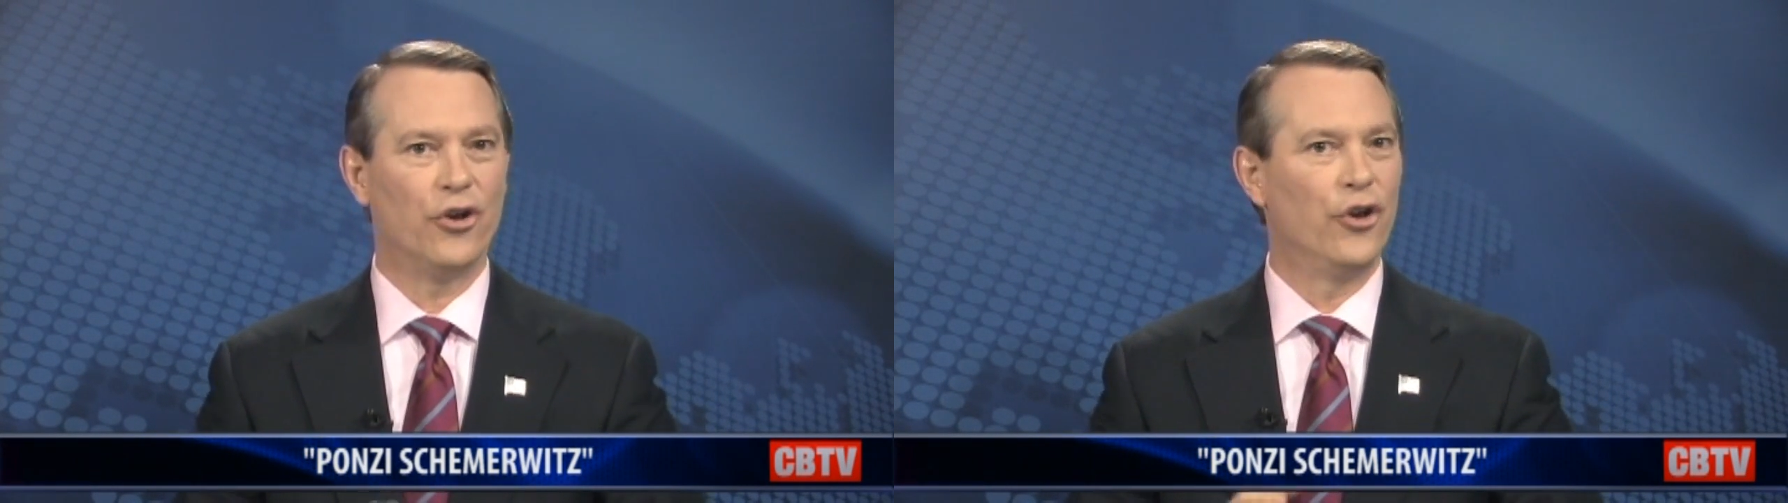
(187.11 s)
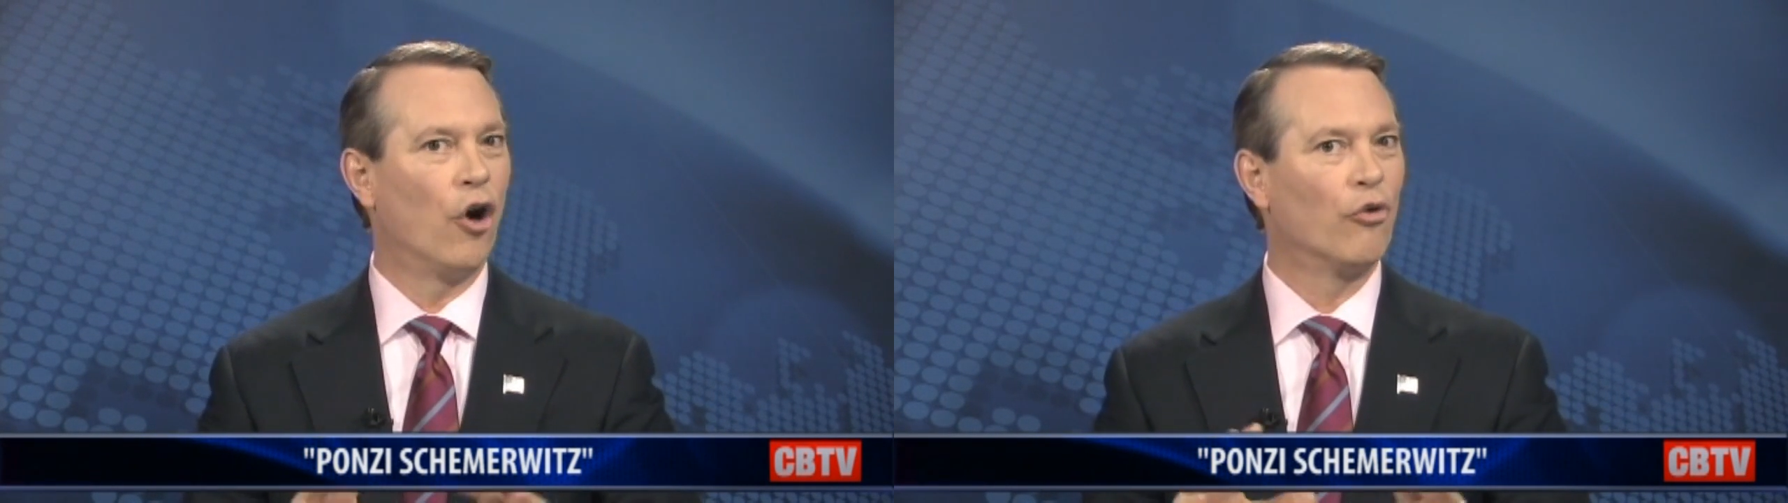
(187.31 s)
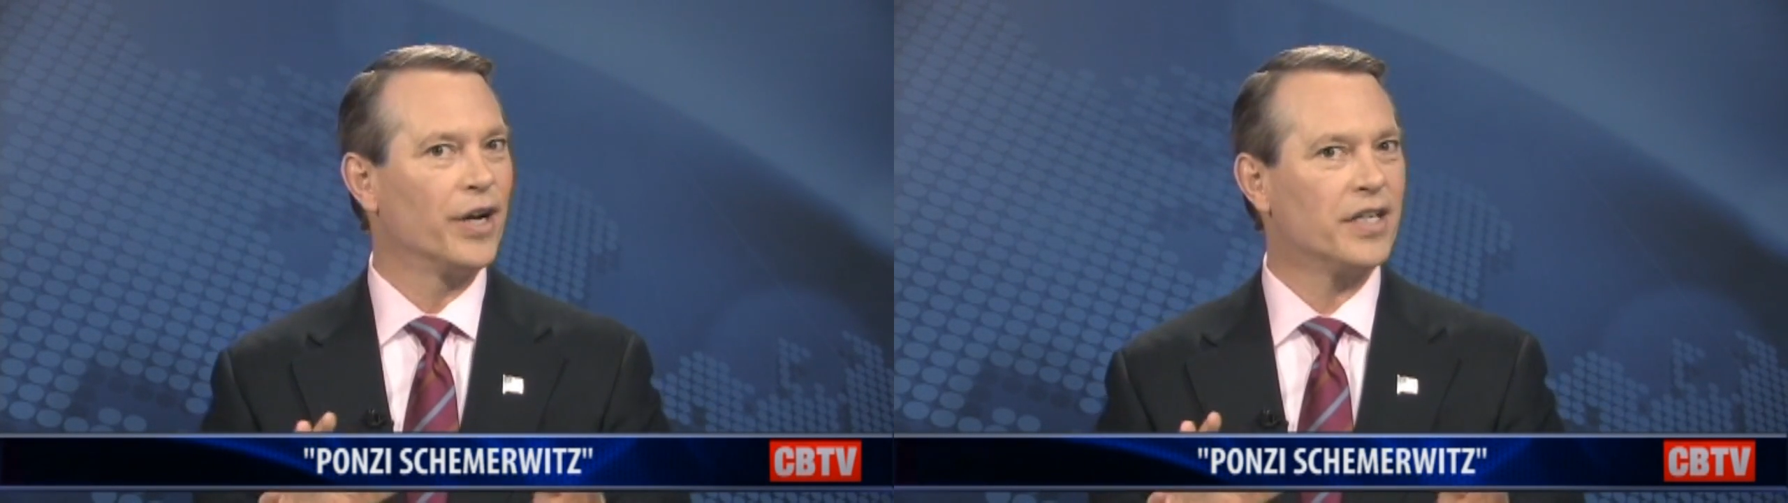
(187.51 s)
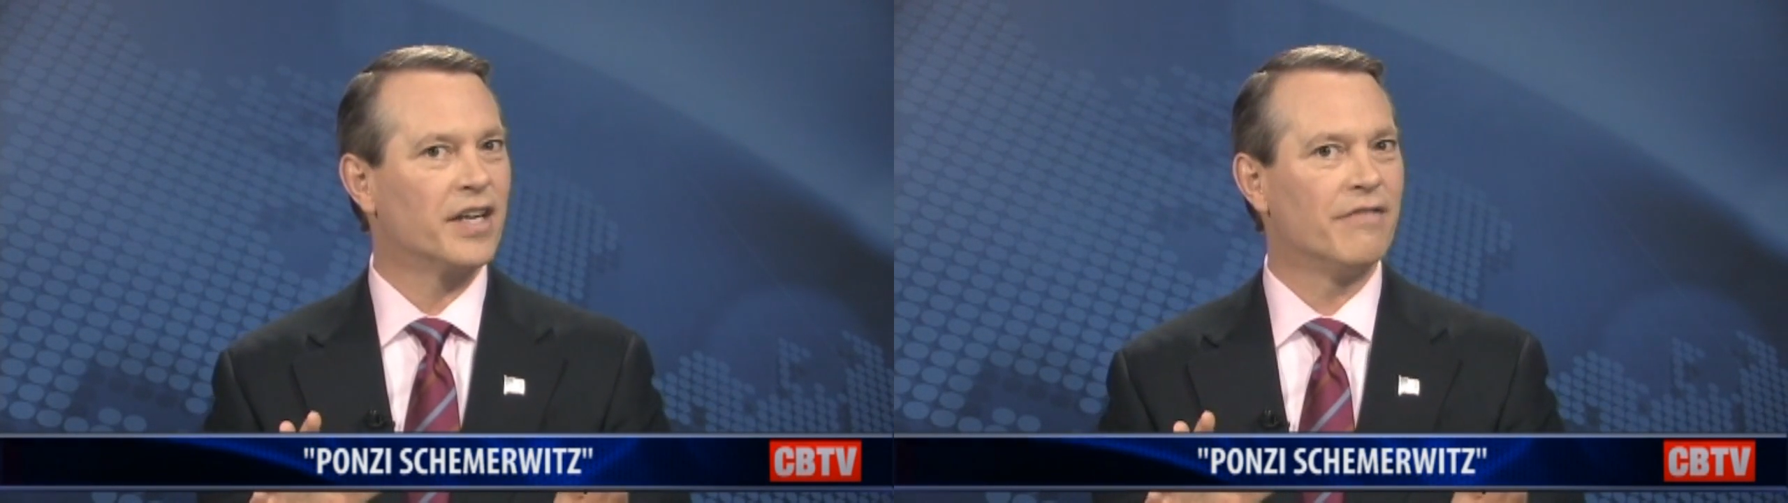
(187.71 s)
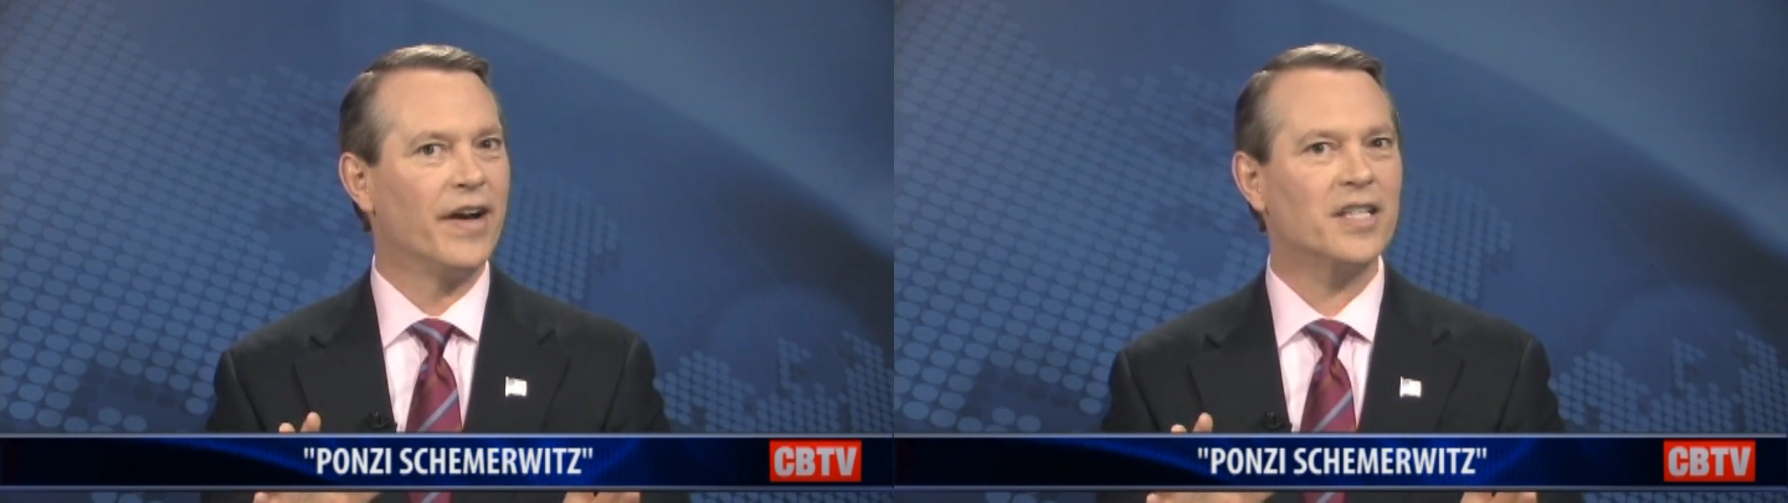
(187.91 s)
no
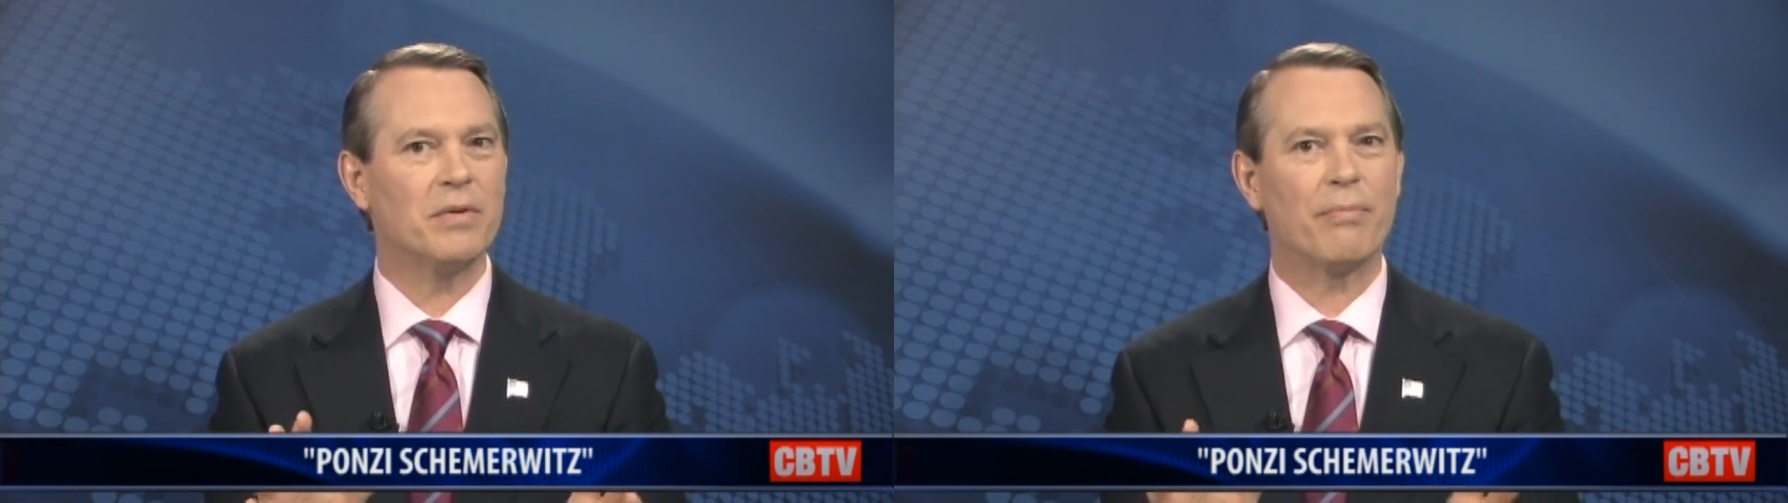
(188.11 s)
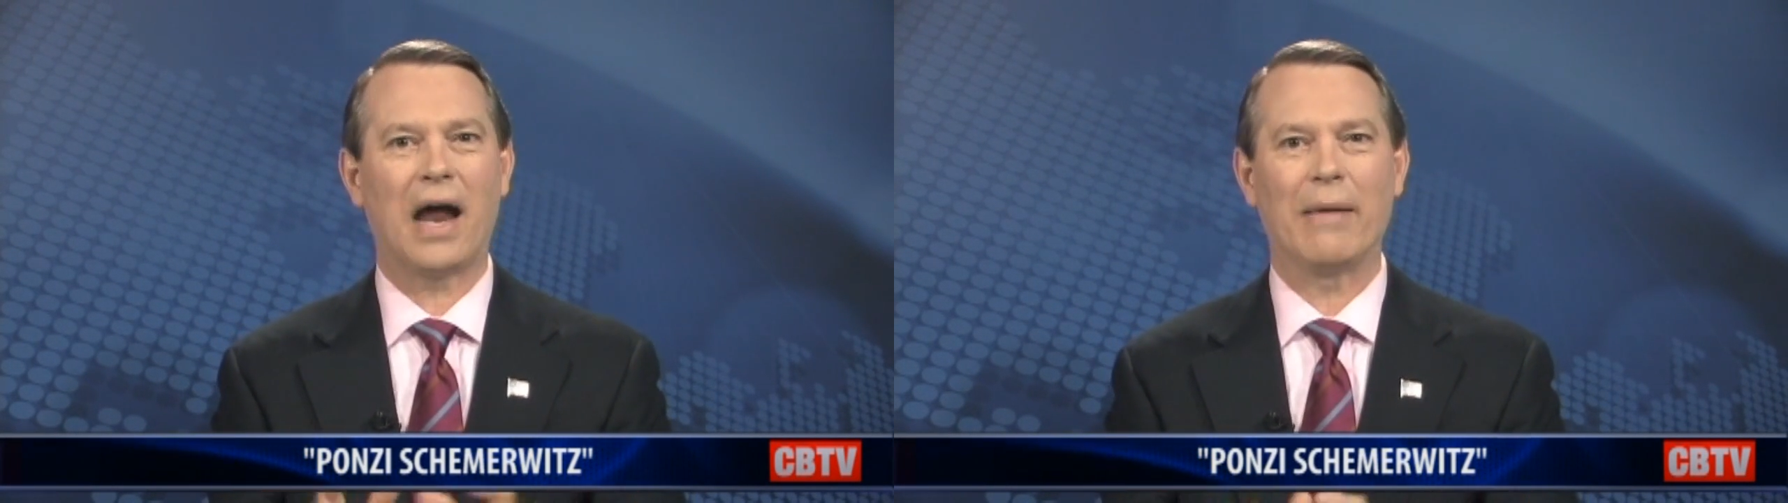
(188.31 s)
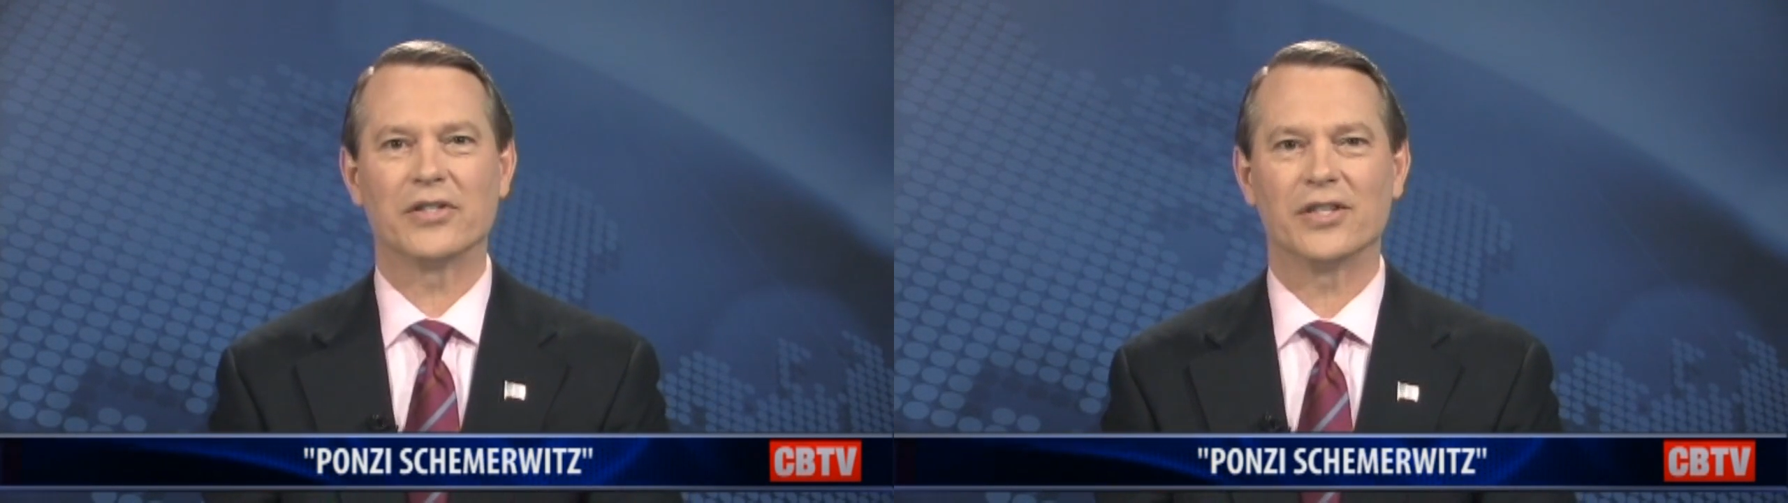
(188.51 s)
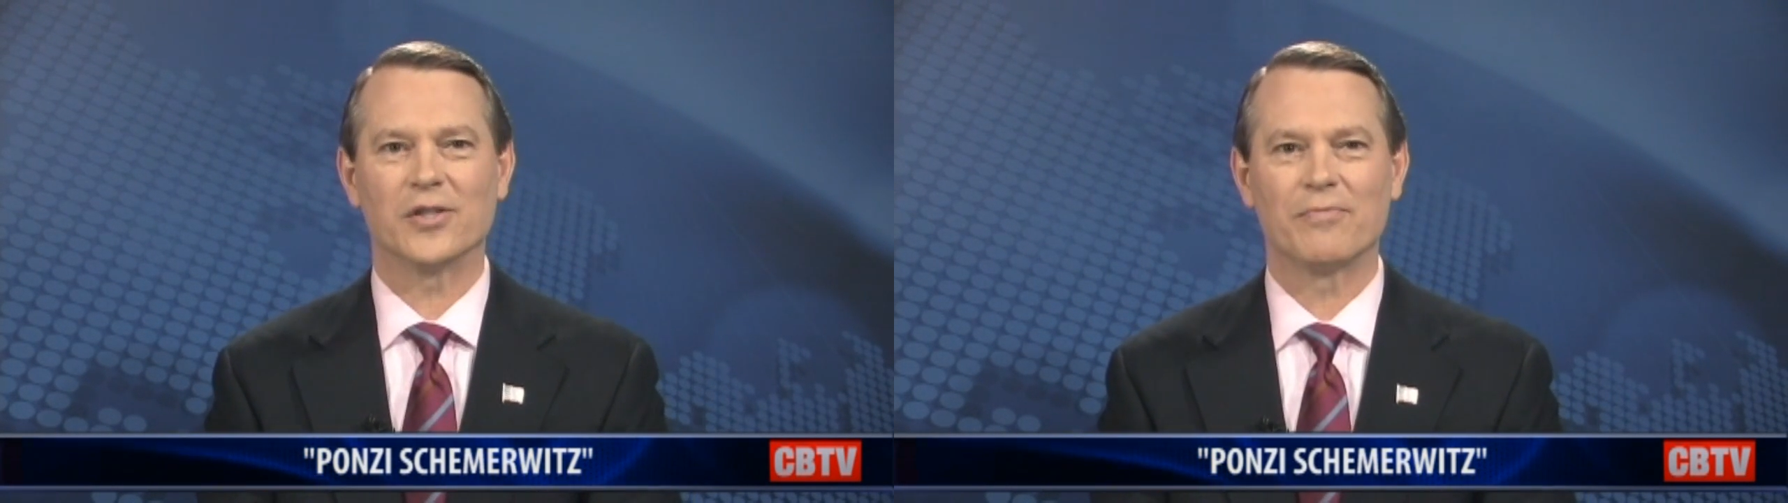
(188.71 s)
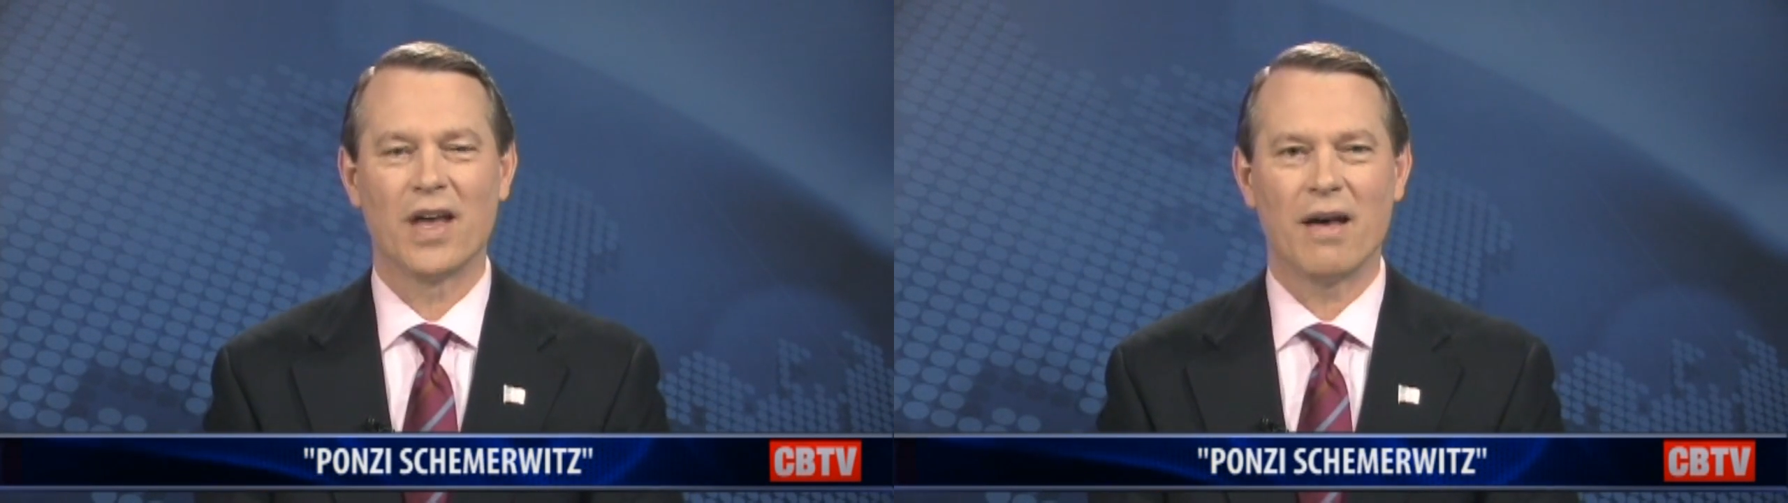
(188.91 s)
risk investment
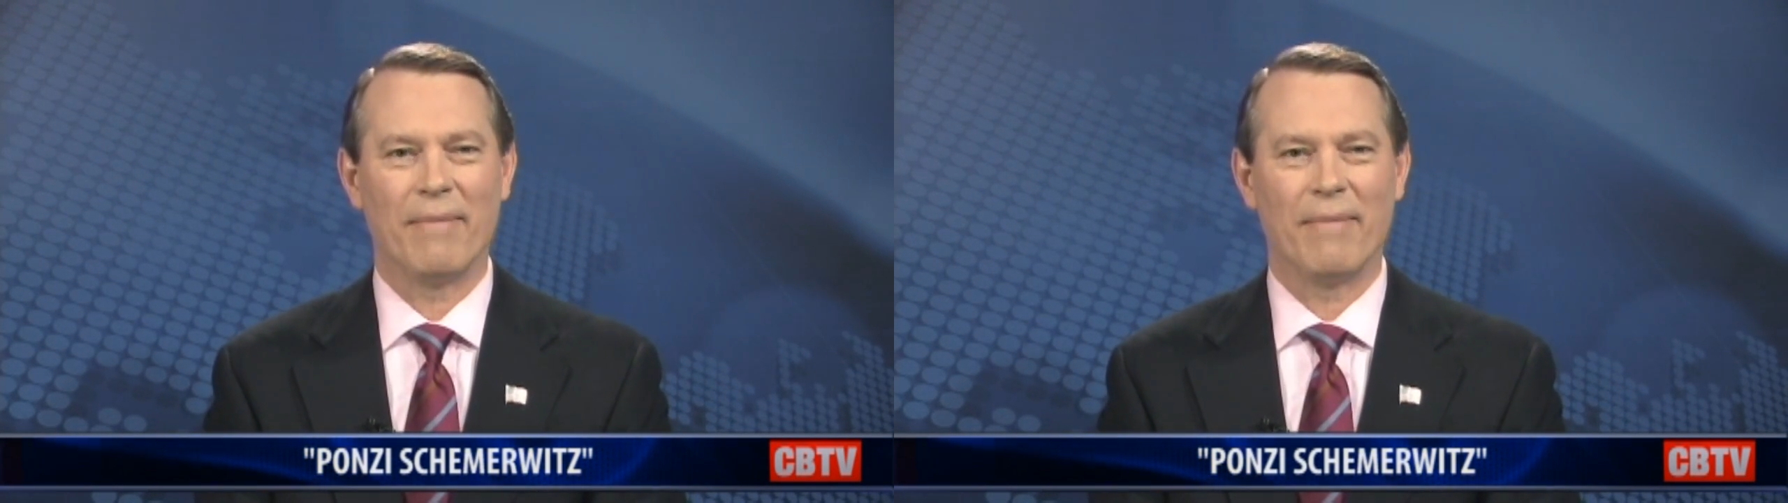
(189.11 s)
promises